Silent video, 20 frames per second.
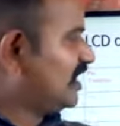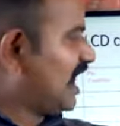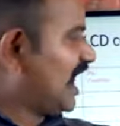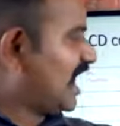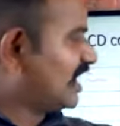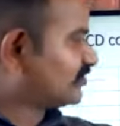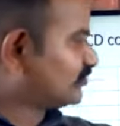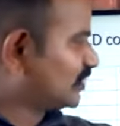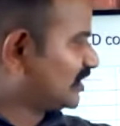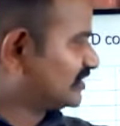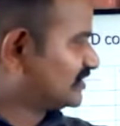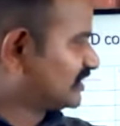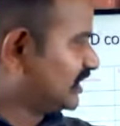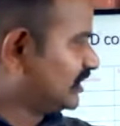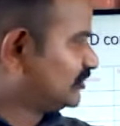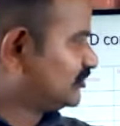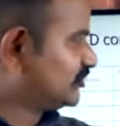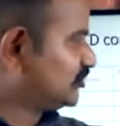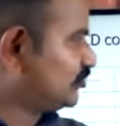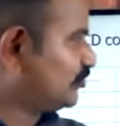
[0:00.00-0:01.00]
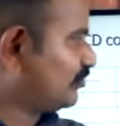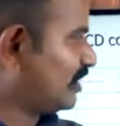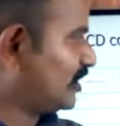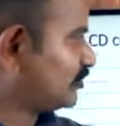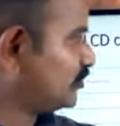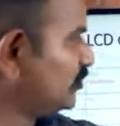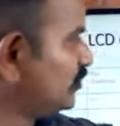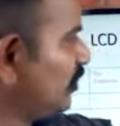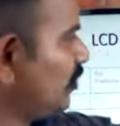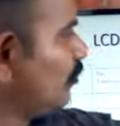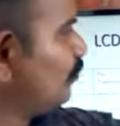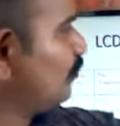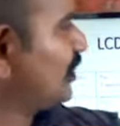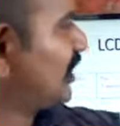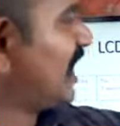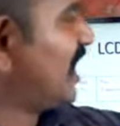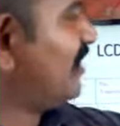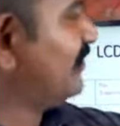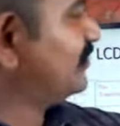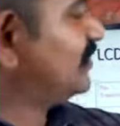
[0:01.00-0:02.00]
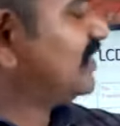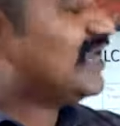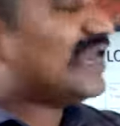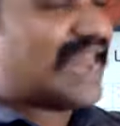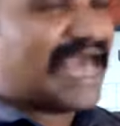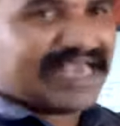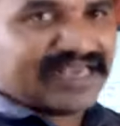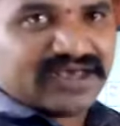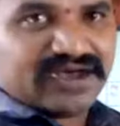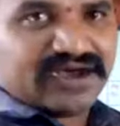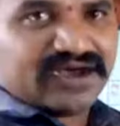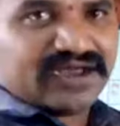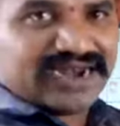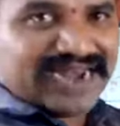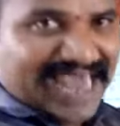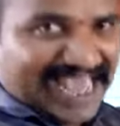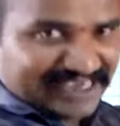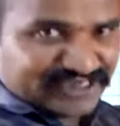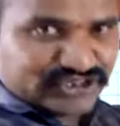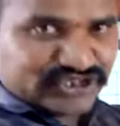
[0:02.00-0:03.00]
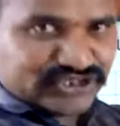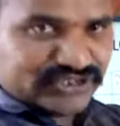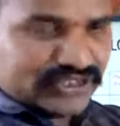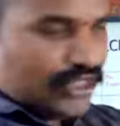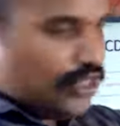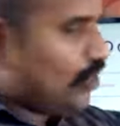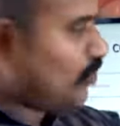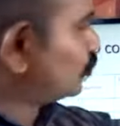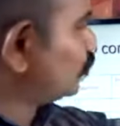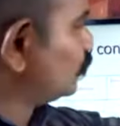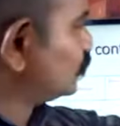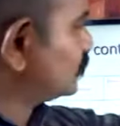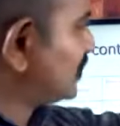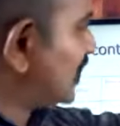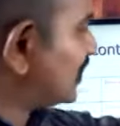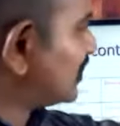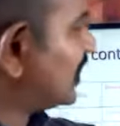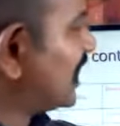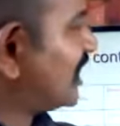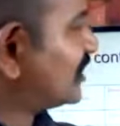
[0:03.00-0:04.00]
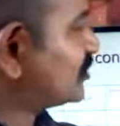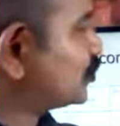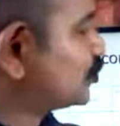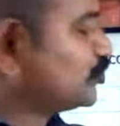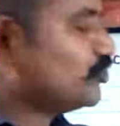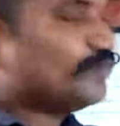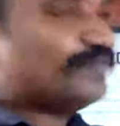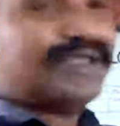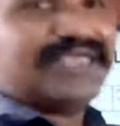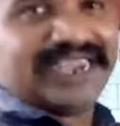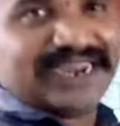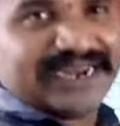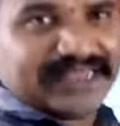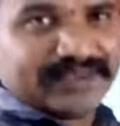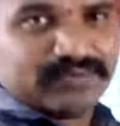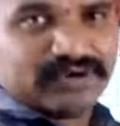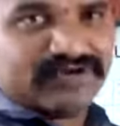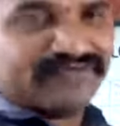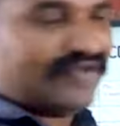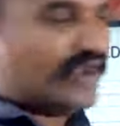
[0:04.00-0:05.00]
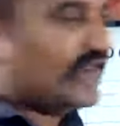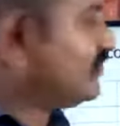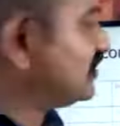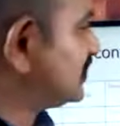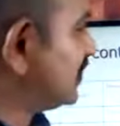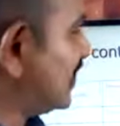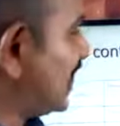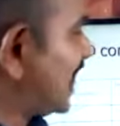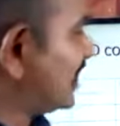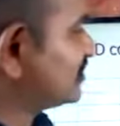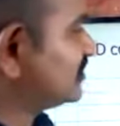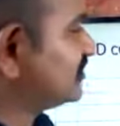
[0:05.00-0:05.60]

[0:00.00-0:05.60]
as well as the LCD module, we are having the latch. So that latch should be enabled. Whenever the latch